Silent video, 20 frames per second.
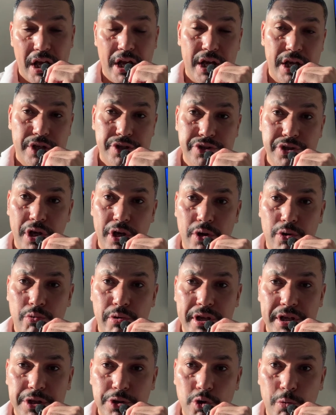
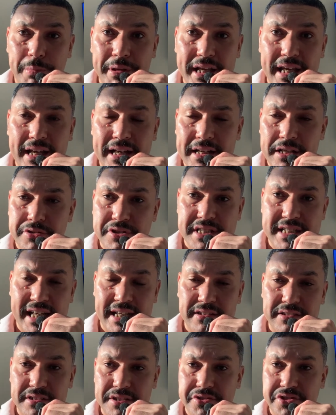So you begin your
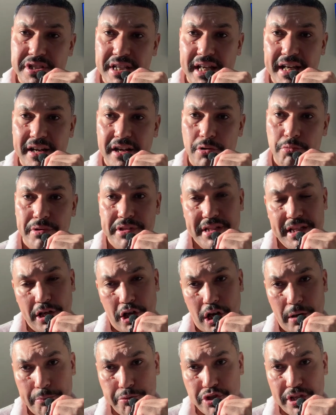sentence here with the
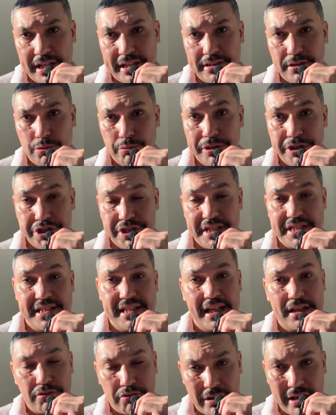object, which is
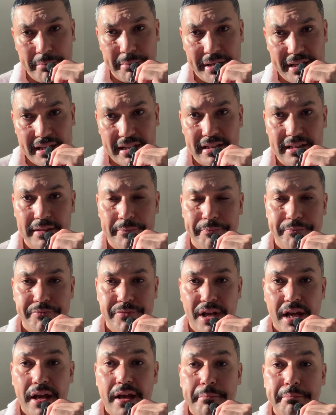the criminal,
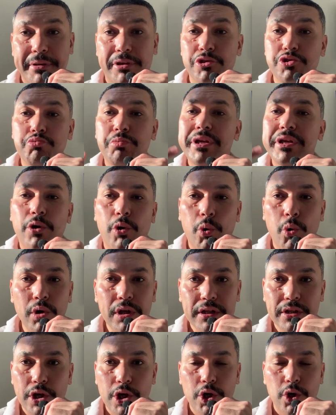because we
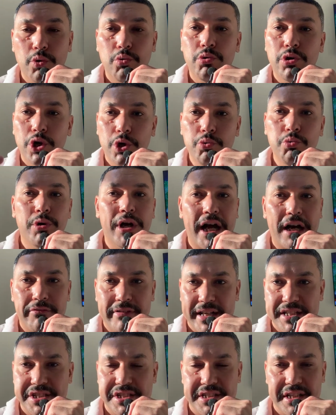all know who
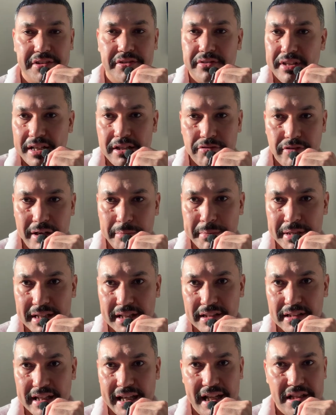arrested the
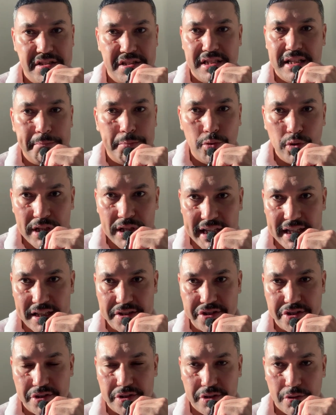criminal. It's the
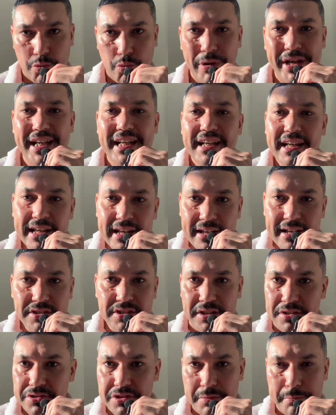police. We
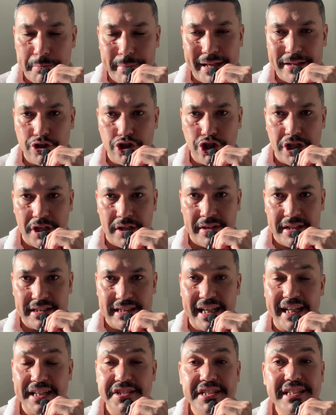needn't mention
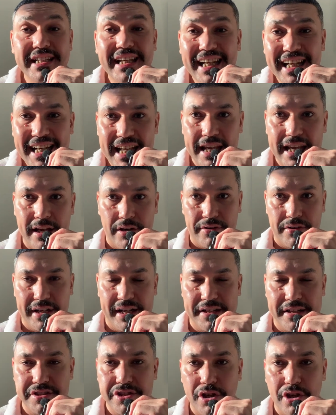it. It's clear,
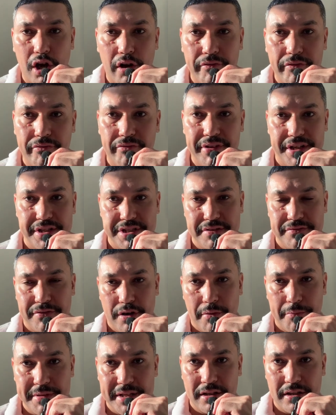it's obvious
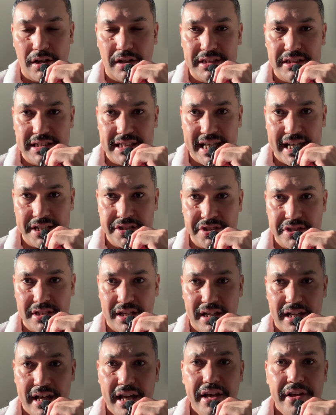from the context
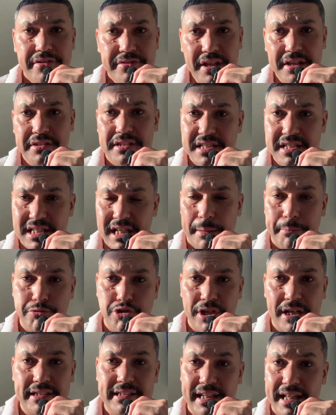that the
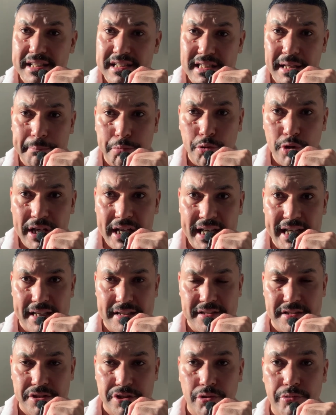subject is the police.
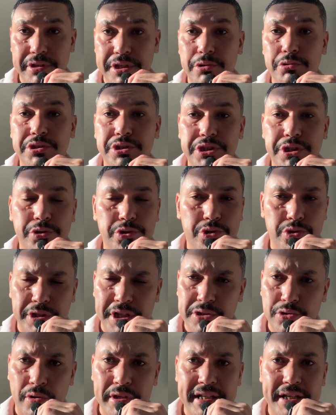So you
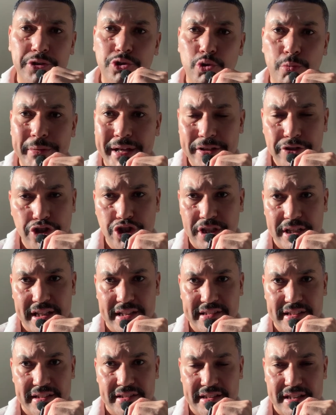don't need to mention
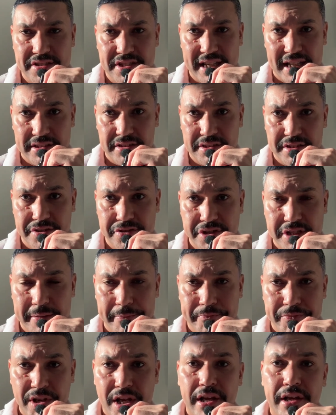it in the sentence.
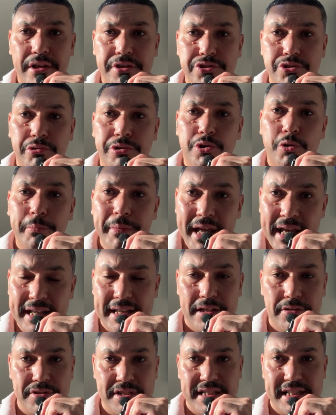So you make
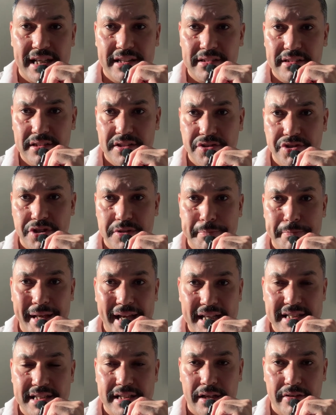your sentence
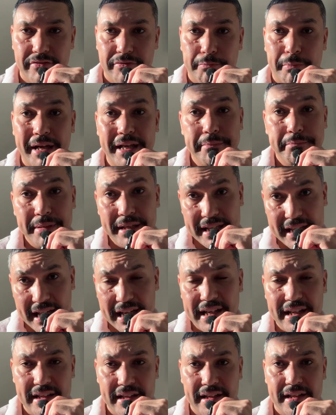passive by
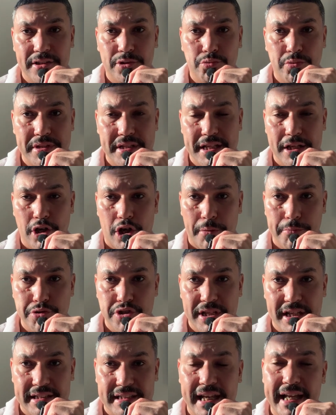beginning it with the
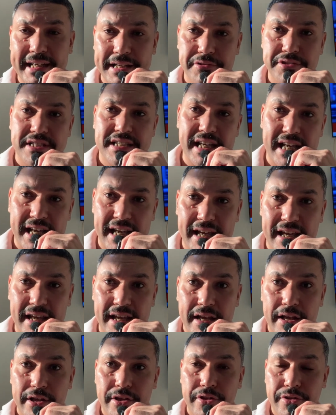object, and you say,
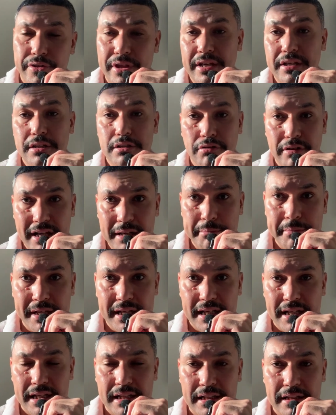the
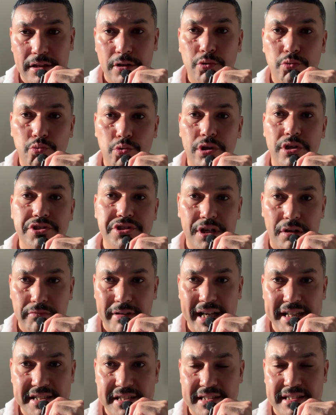criminal was
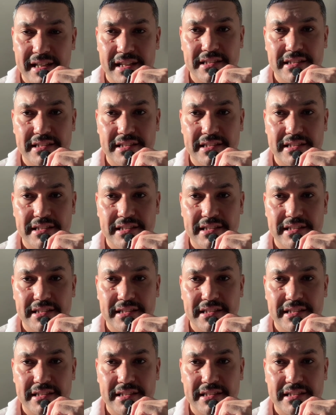arrested